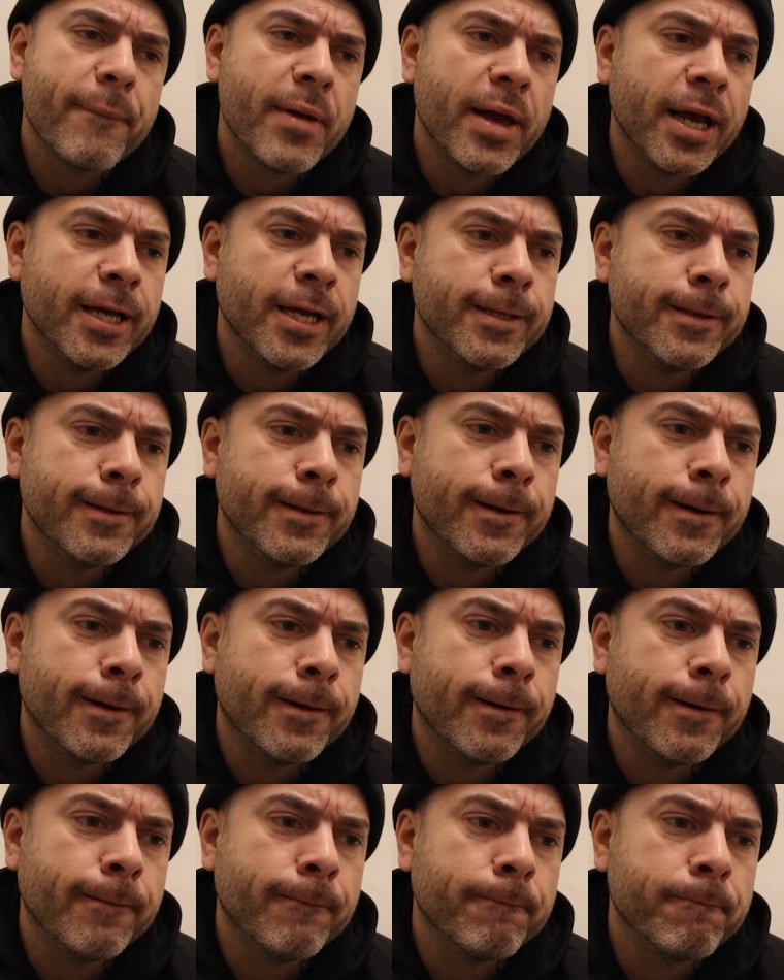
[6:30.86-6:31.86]
And
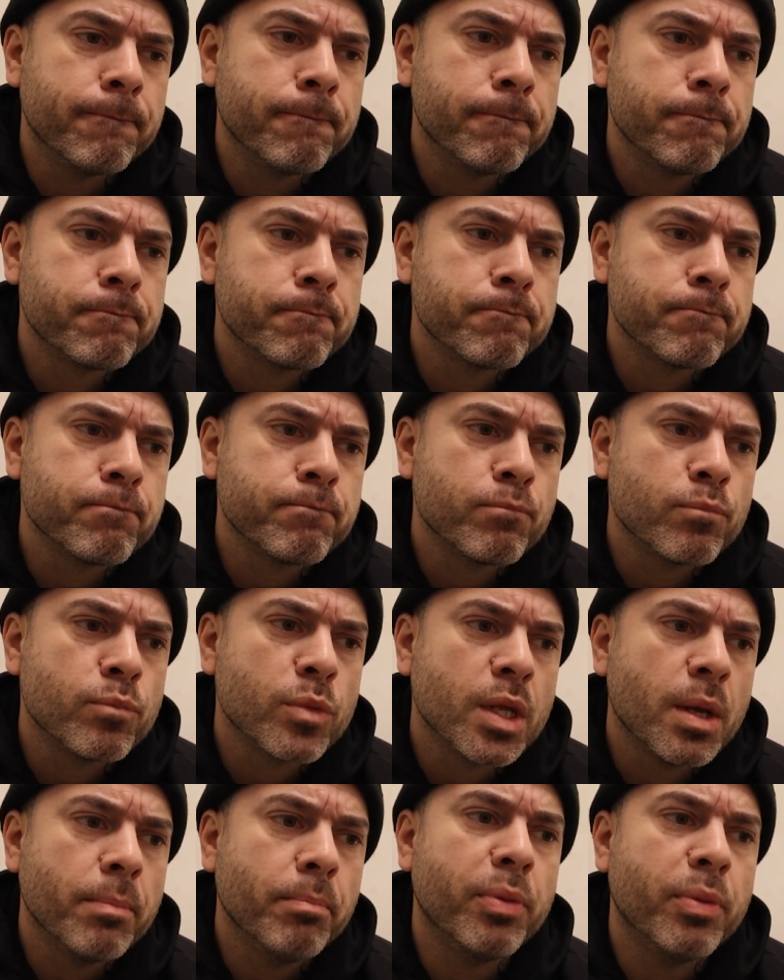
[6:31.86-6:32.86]

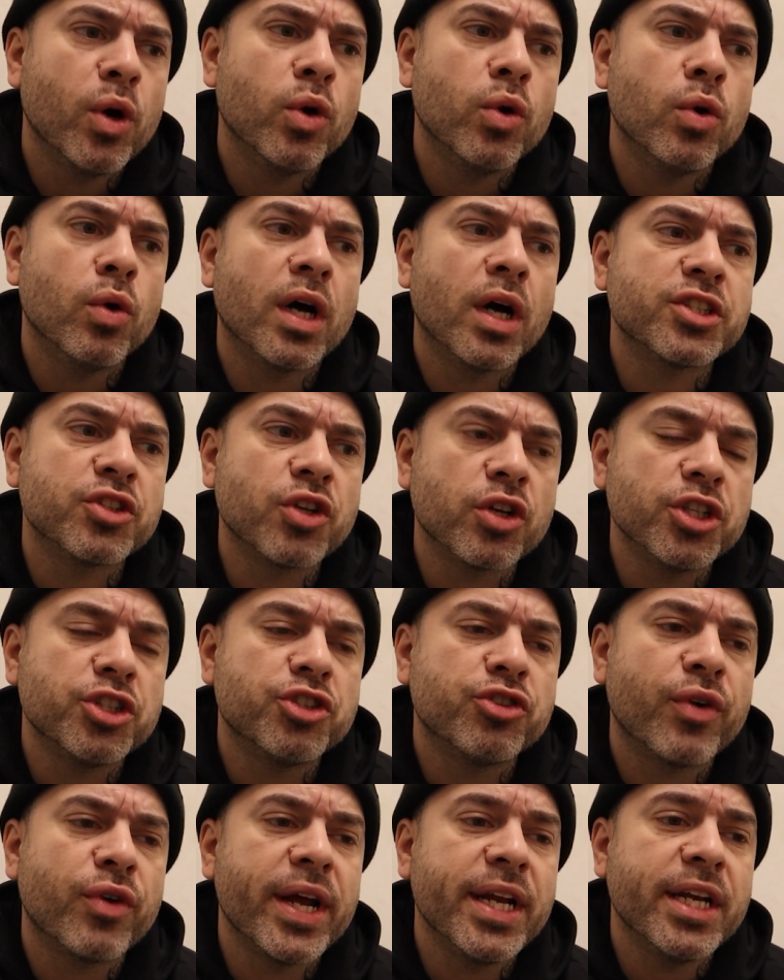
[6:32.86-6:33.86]
Bo, I started
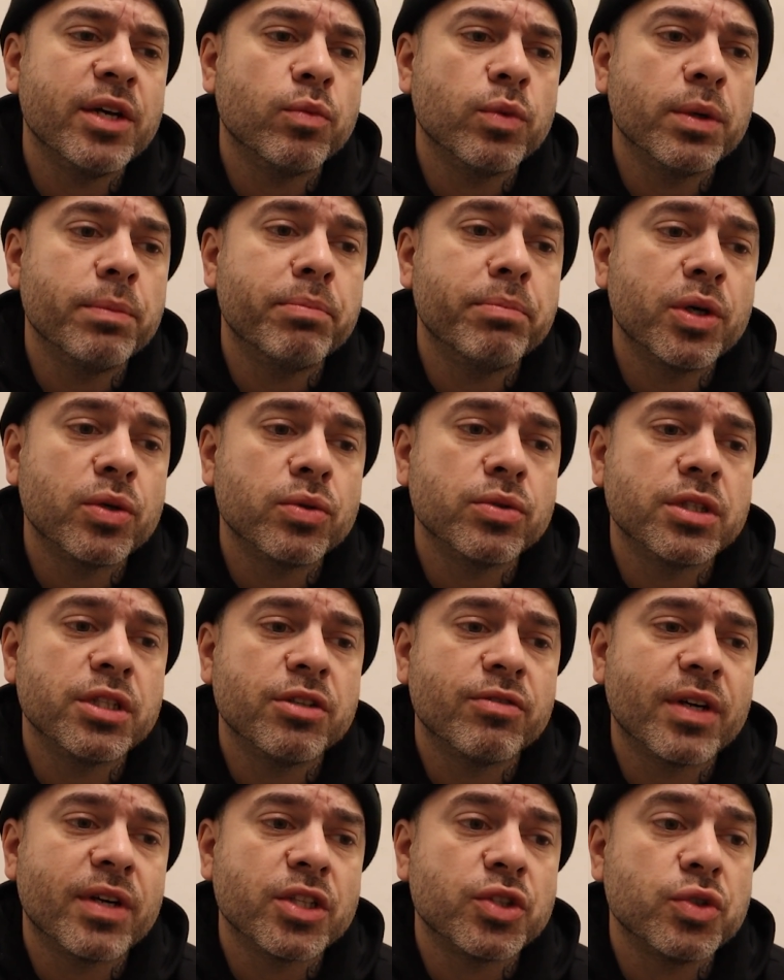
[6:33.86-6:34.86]
training with Bosie
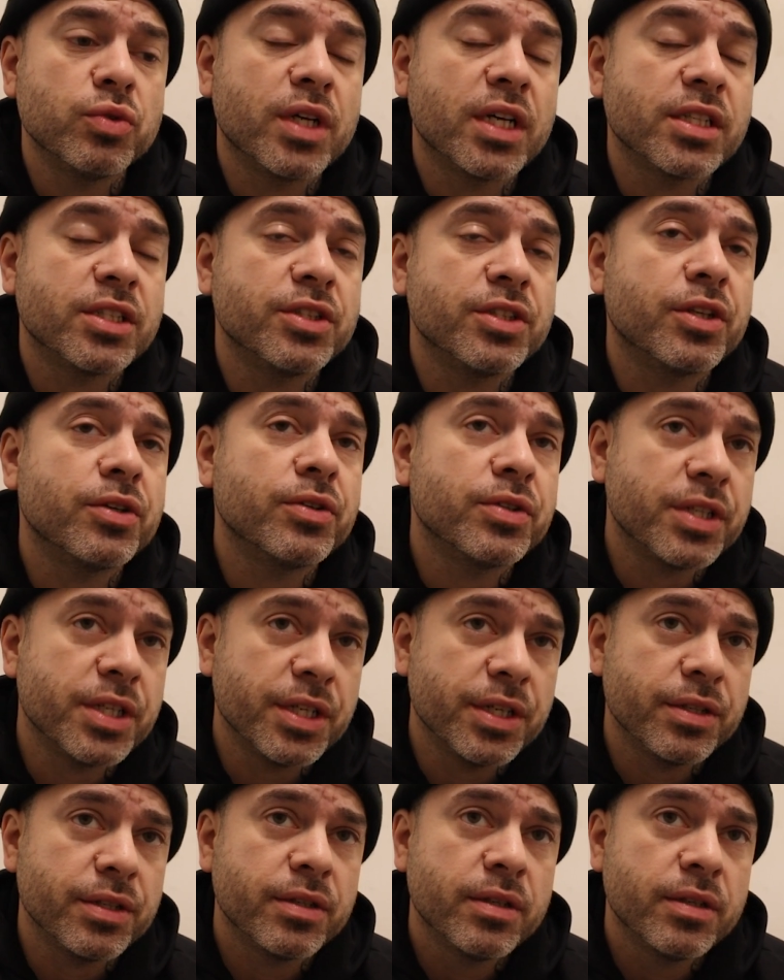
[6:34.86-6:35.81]
around 2013.